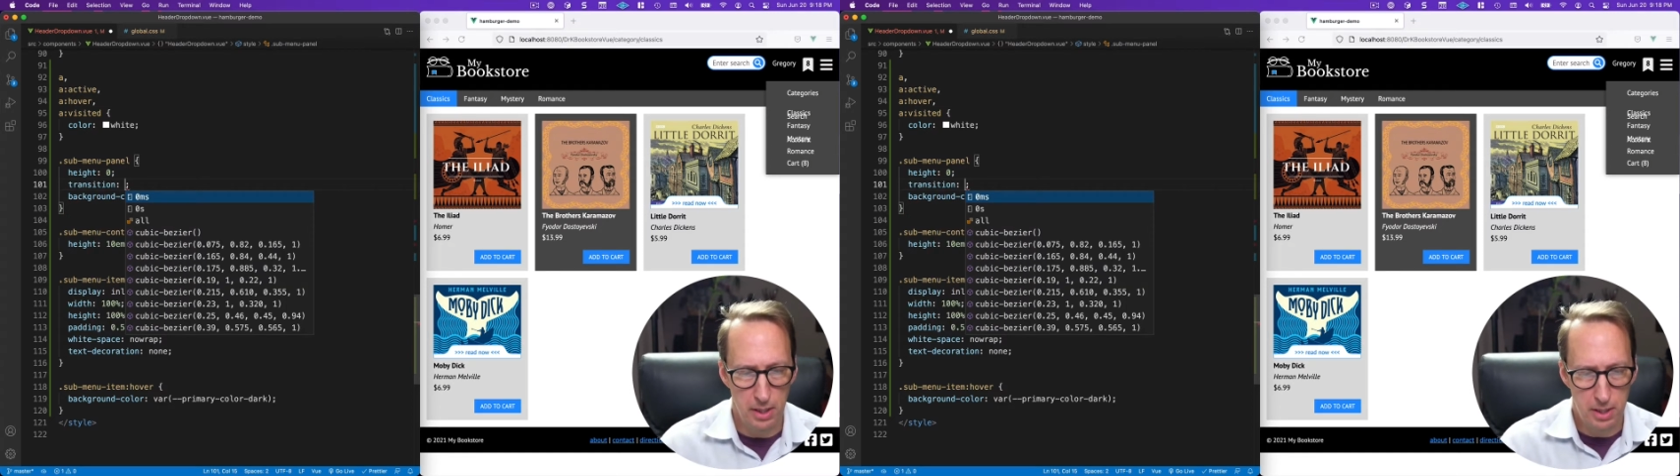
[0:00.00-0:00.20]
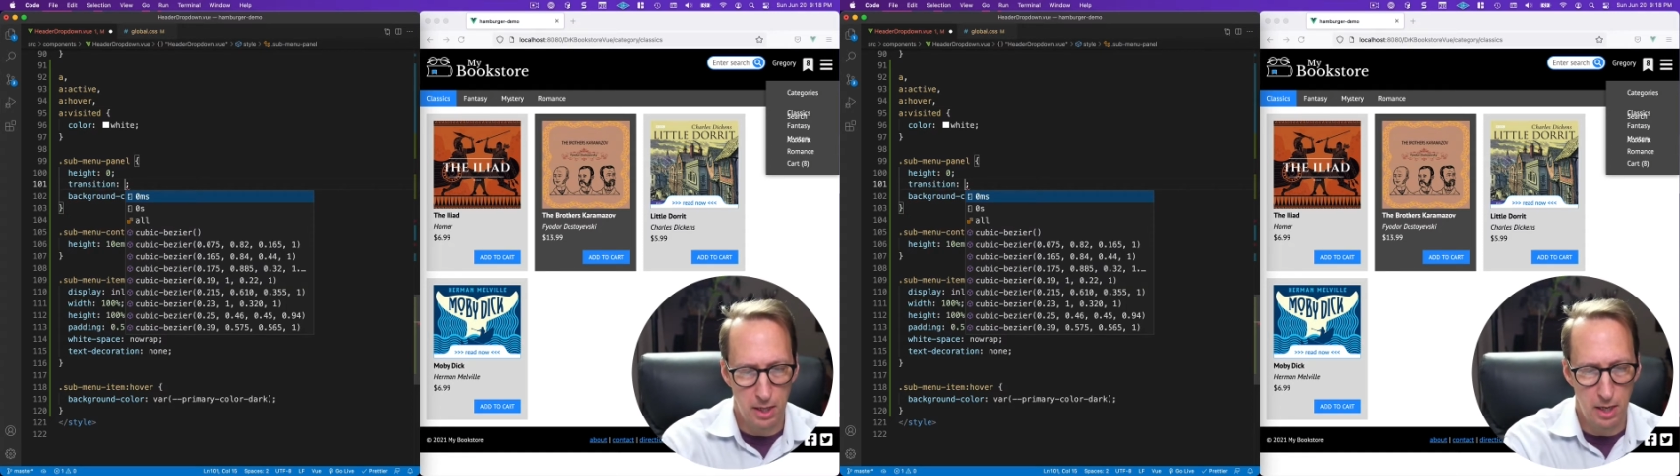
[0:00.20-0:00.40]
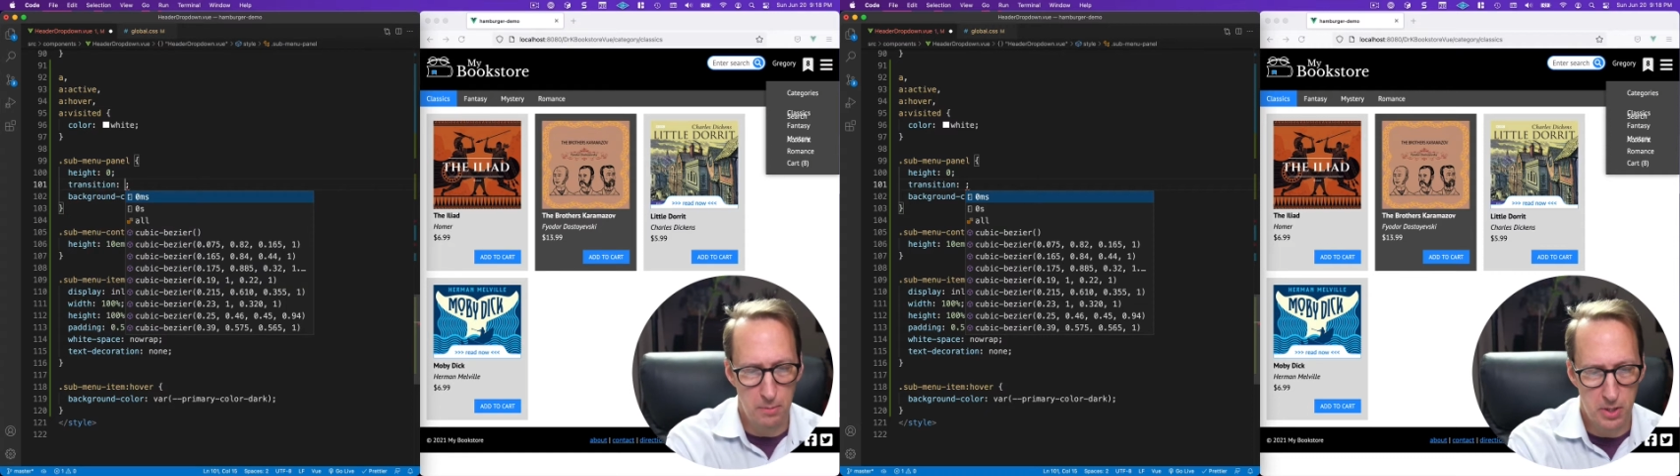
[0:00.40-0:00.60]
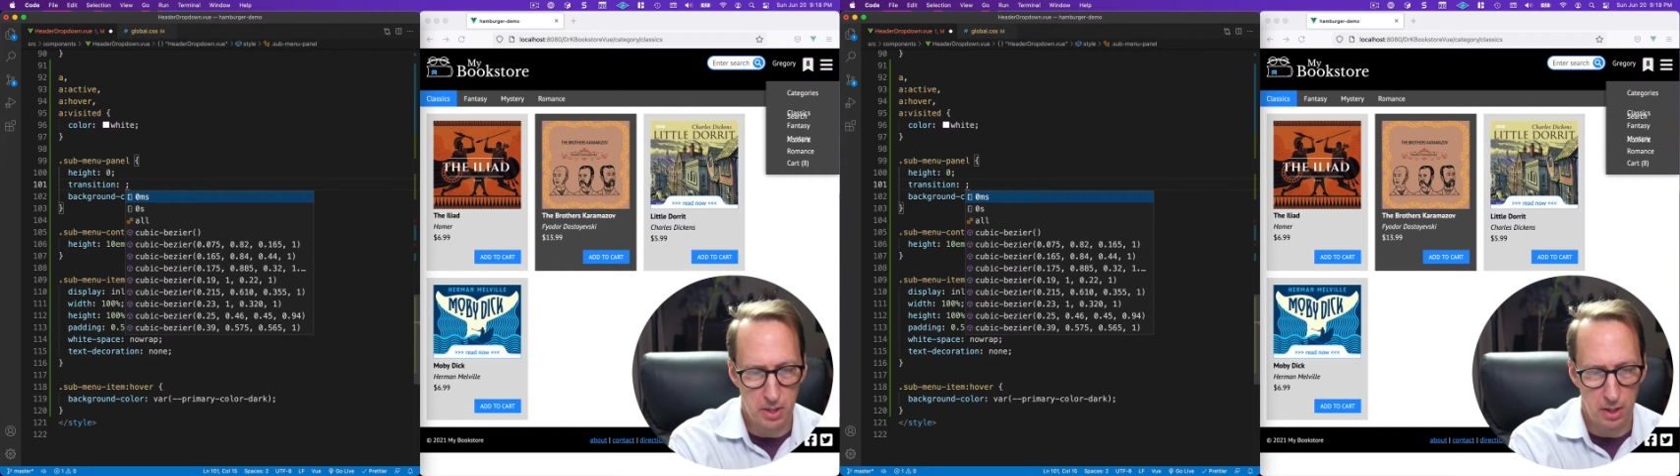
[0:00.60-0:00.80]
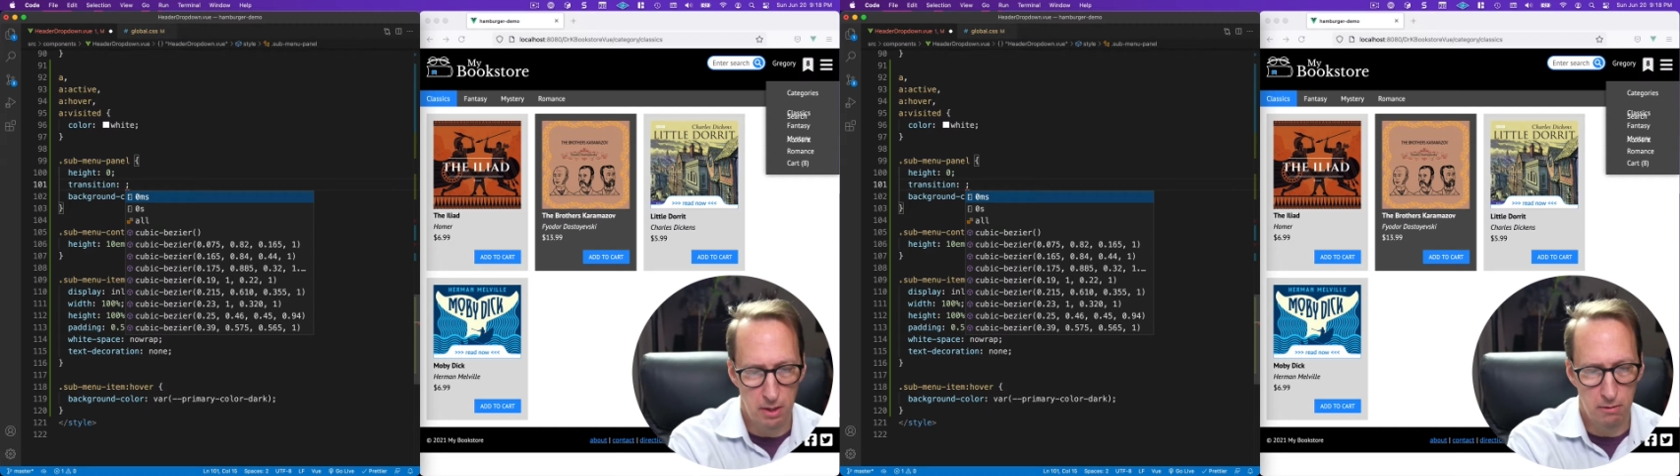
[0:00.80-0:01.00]
types
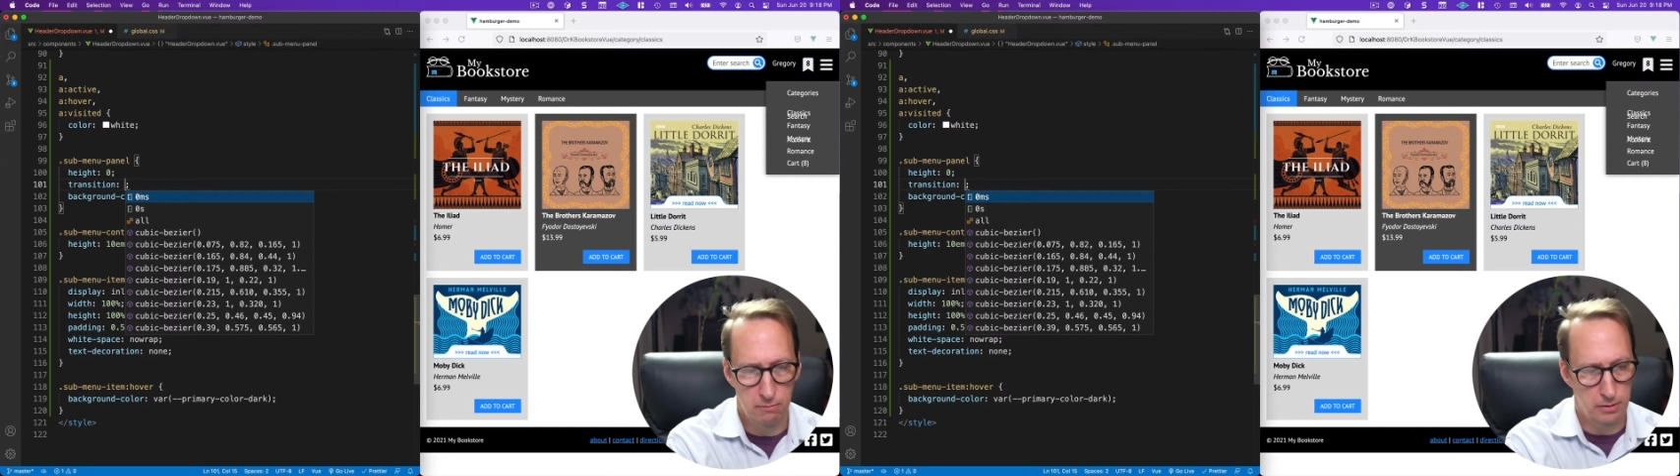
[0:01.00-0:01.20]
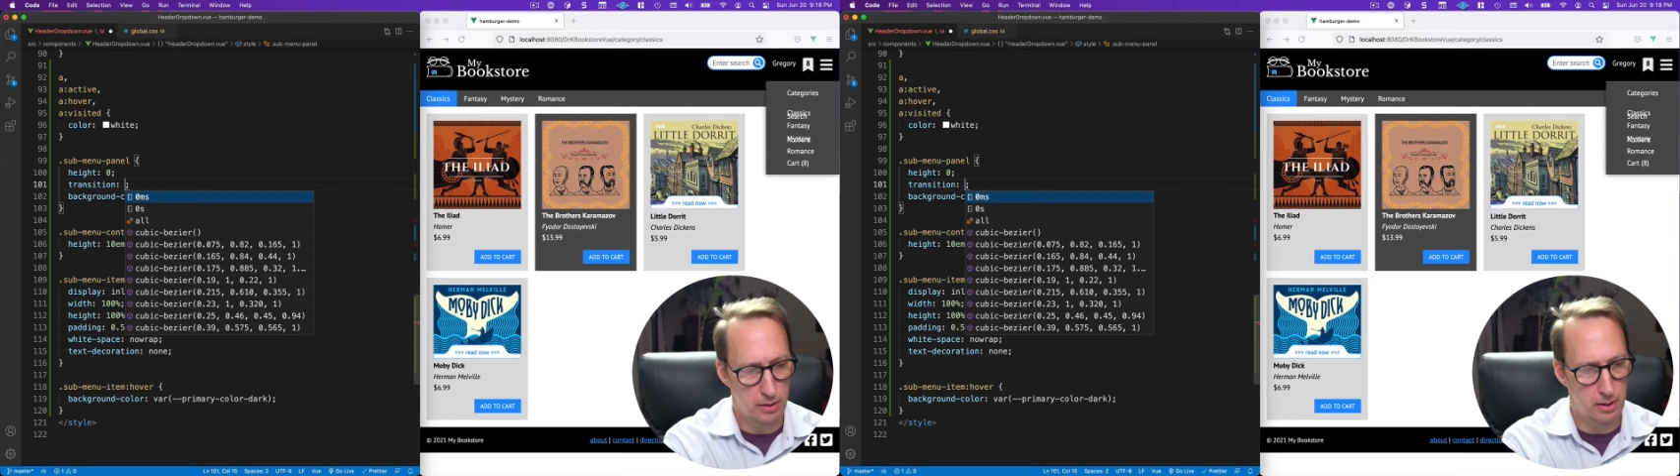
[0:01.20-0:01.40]
of